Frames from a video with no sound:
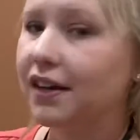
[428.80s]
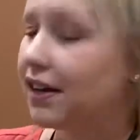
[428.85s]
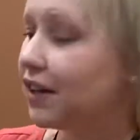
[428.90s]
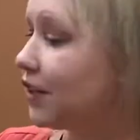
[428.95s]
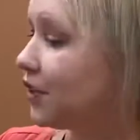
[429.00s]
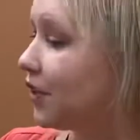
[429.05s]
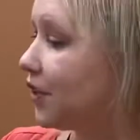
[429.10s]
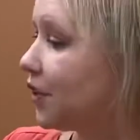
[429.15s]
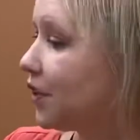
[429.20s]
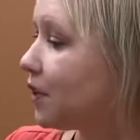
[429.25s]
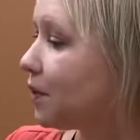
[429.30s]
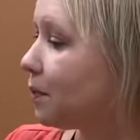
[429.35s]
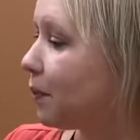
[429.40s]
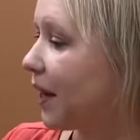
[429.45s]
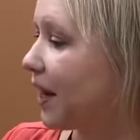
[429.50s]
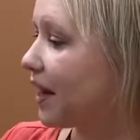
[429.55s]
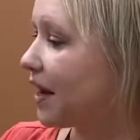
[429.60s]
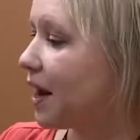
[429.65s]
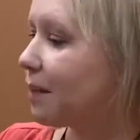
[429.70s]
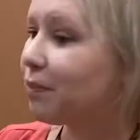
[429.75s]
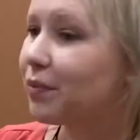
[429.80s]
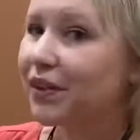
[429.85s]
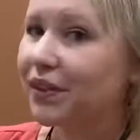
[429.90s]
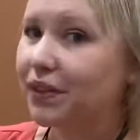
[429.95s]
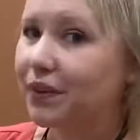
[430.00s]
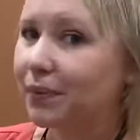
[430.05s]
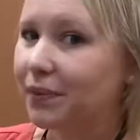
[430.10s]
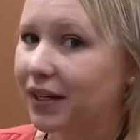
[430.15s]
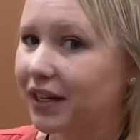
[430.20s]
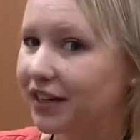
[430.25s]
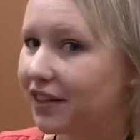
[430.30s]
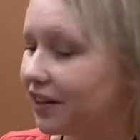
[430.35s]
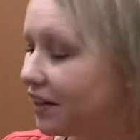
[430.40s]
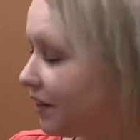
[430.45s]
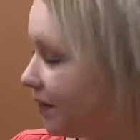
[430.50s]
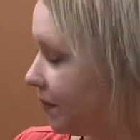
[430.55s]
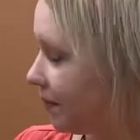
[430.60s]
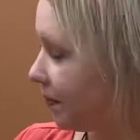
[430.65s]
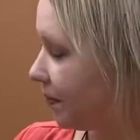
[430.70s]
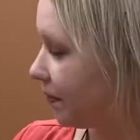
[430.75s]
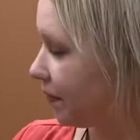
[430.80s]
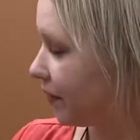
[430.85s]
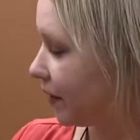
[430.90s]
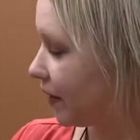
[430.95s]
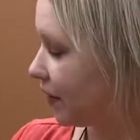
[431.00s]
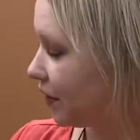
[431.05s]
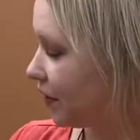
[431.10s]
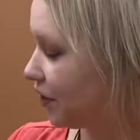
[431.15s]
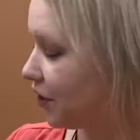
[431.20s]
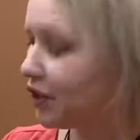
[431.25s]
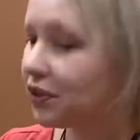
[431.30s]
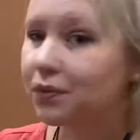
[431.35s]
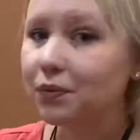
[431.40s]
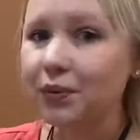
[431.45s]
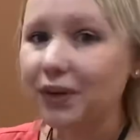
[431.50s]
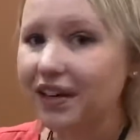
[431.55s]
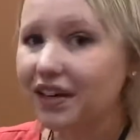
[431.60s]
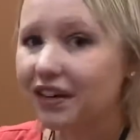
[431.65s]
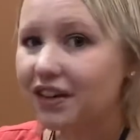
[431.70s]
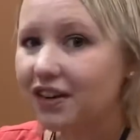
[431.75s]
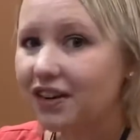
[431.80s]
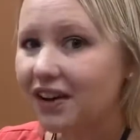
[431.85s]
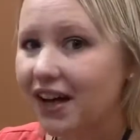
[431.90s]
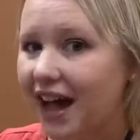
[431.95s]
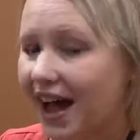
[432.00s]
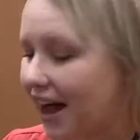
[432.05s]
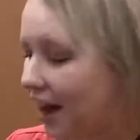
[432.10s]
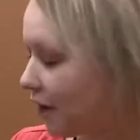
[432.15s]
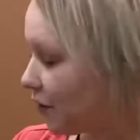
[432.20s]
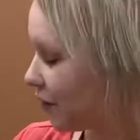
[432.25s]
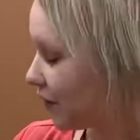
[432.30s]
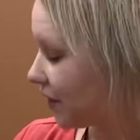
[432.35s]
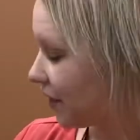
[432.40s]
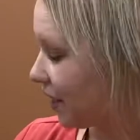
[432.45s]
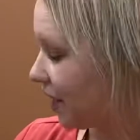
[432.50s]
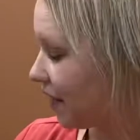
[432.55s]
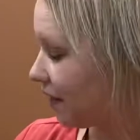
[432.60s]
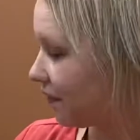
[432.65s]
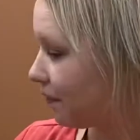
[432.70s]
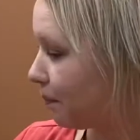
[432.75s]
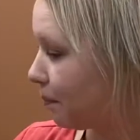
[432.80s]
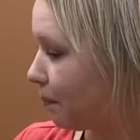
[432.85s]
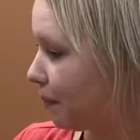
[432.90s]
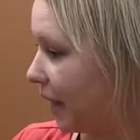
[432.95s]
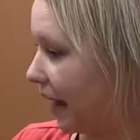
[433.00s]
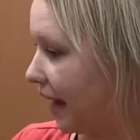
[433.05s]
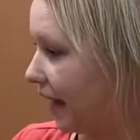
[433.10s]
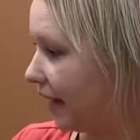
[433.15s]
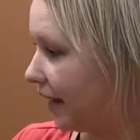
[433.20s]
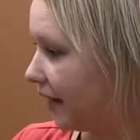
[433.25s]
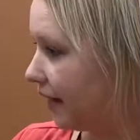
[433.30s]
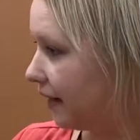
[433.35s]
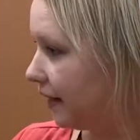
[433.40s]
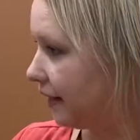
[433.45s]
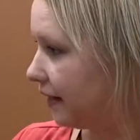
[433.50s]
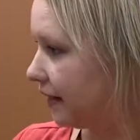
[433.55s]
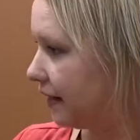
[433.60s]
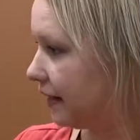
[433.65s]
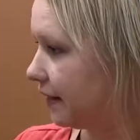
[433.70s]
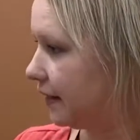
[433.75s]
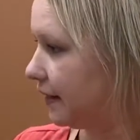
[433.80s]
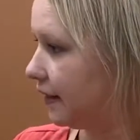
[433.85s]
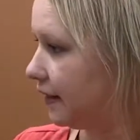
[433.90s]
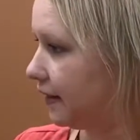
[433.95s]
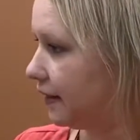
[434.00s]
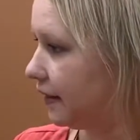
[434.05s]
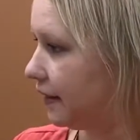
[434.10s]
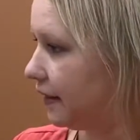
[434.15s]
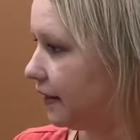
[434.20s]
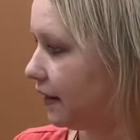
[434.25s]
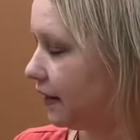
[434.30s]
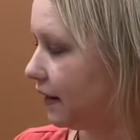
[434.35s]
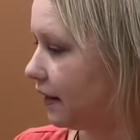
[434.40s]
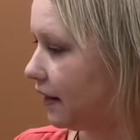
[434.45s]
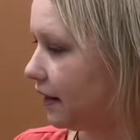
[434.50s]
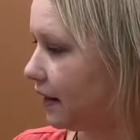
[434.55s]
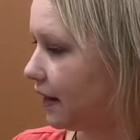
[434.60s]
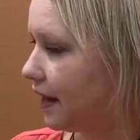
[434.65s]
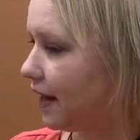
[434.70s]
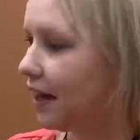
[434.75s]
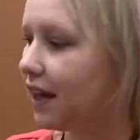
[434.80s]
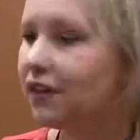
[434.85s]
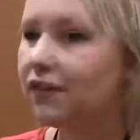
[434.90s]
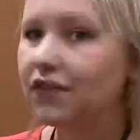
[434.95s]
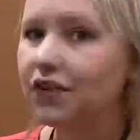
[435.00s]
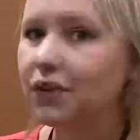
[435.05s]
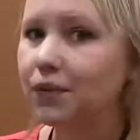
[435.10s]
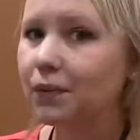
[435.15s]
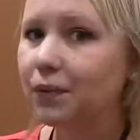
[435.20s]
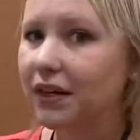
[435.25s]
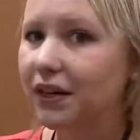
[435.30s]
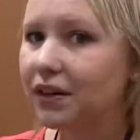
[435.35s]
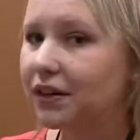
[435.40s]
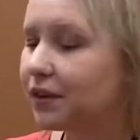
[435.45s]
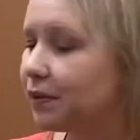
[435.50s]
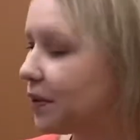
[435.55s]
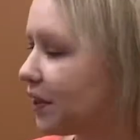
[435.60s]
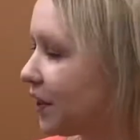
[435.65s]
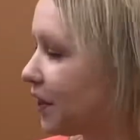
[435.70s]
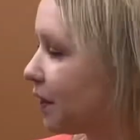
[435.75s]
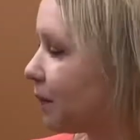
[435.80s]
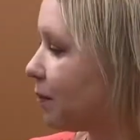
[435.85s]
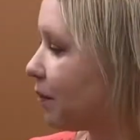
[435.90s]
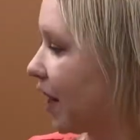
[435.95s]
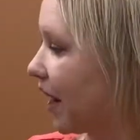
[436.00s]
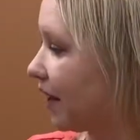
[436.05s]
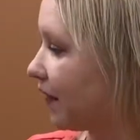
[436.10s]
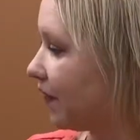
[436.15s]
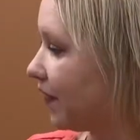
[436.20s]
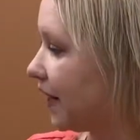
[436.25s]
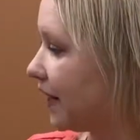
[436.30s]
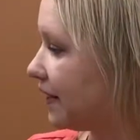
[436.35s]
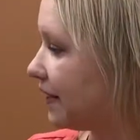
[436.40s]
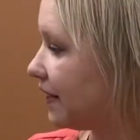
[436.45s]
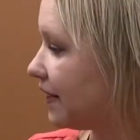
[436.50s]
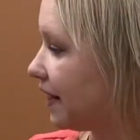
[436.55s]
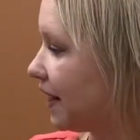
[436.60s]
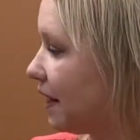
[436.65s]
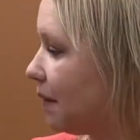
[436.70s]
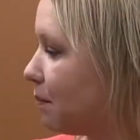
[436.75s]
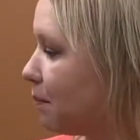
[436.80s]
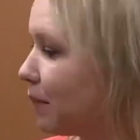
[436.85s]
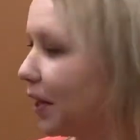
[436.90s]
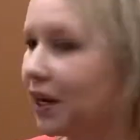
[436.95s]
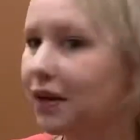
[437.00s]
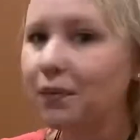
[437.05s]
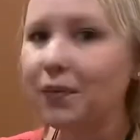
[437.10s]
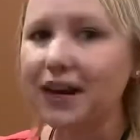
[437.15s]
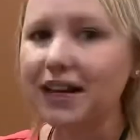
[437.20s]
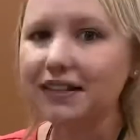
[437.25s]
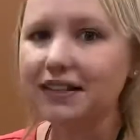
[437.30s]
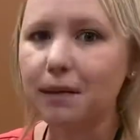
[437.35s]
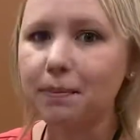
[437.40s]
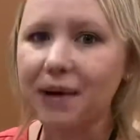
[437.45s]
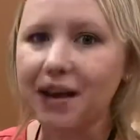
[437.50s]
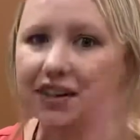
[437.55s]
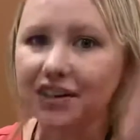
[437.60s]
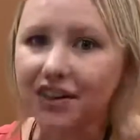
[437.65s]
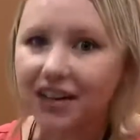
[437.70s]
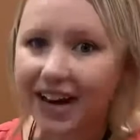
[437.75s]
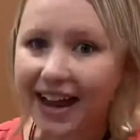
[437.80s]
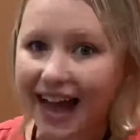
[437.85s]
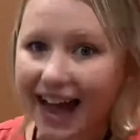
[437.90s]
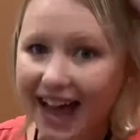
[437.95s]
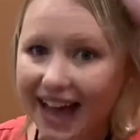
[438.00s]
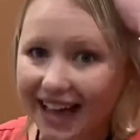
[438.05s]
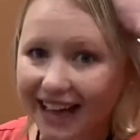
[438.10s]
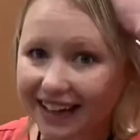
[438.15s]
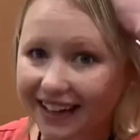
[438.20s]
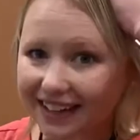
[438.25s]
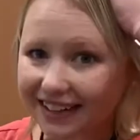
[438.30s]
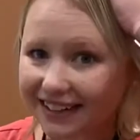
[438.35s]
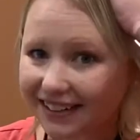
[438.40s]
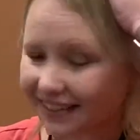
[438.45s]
Do you wake up with a wiggle? Do you wiggle out of bed? If you wiggle with your breakfast, it might wind up on your head.